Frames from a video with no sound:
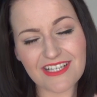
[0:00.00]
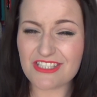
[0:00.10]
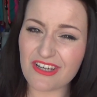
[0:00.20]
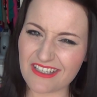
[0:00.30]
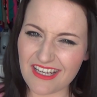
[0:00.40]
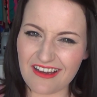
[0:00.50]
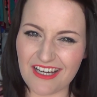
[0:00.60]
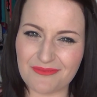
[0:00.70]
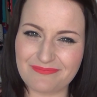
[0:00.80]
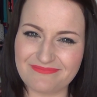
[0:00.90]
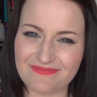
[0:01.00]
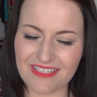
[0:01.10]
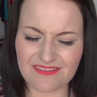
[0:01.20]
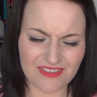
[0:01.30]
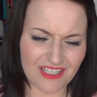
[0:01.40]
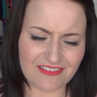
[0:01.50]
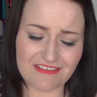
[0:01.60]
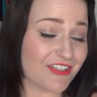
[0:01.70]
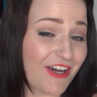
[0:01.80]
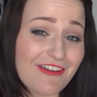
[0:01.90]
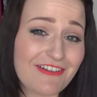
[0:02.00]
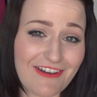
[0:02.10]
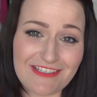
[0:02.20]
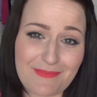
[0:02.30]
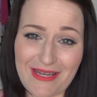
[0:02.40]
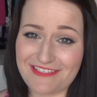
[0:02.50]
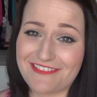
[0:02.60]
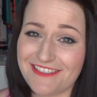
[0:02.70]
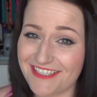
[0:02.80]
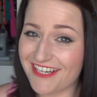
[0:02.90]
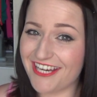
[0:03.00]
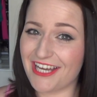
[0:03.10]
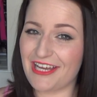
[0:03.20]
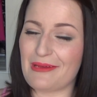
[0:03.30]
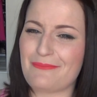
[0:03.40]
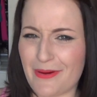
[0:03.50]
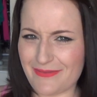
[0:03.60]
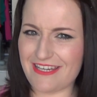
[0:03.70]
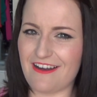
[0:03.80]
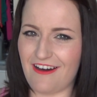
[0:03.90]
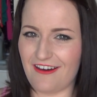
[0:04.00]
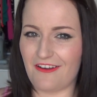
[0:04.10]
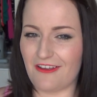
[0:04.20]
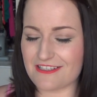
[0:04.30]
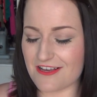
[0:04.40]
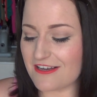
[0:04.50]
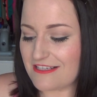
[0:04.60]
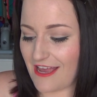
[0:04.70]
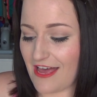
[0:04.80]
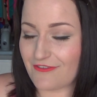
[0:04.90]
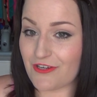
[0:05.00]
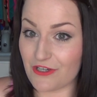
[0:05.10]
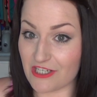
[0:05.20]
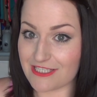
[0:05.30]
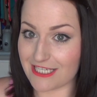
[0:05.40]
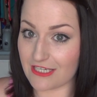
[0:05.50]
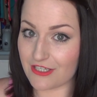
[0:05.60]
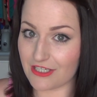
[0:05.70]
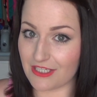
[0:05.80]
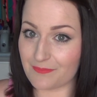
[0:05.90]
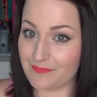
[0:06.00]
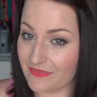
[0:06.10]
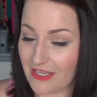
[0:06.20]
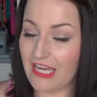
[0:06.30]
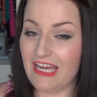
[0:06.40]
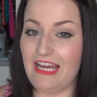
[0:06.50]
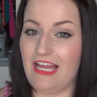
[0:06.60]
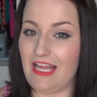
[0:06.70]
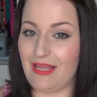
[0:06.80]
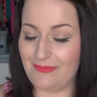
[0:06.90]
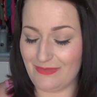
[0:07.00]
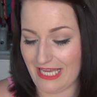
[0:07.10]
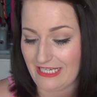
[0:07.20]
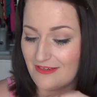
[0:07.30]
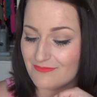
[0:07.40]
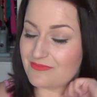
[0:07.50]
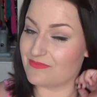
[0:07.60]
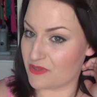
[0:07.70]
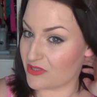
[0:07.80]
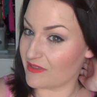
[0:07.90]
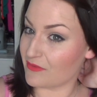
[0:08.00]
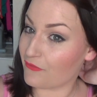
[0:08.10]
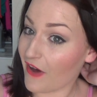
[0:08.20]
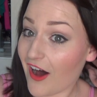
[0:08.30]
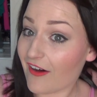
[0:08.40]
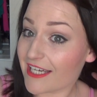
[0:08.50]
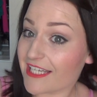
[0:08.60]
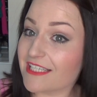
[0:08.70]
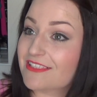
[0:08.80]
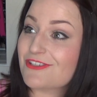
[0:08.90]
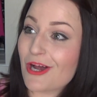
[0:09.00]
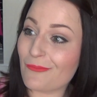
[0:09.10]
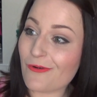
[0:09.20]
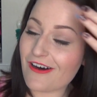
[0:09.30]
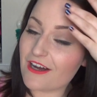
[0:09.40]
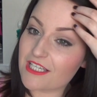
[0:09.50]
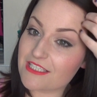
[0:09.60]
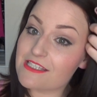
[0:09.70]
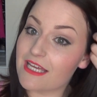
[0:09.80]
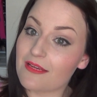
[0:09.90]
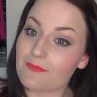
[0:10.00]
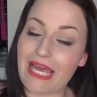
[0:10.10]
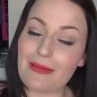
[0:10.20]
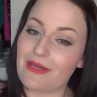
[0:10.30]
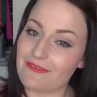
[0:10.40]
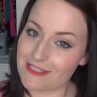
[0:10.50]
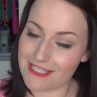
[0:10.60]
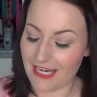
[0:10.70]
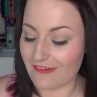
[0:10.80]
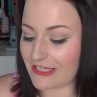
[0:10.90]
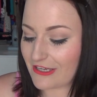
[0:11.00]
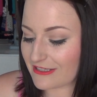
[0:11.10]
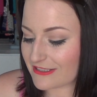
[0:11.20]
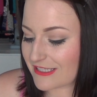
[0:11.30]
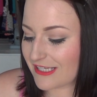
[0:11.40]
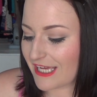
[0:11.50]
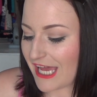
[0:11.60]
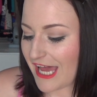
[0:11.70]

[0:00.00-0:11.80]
I don't know. I don't know, like, it depends. Probably not. As long as I have a good income and I'm doing fine job-wise, then maybe we'll see how it goes.